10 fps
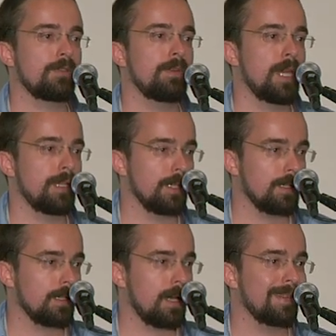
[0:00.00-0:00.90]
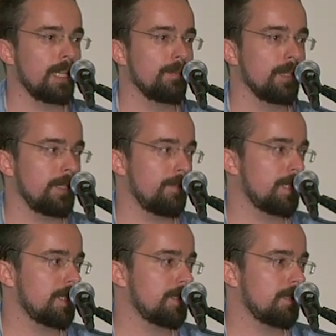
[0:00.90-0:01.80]
remaining unlabeled
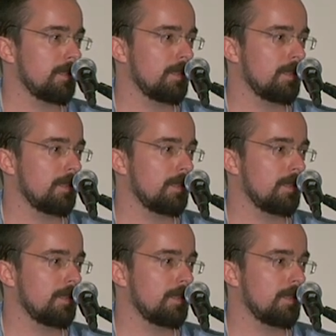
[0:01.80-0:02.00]
images.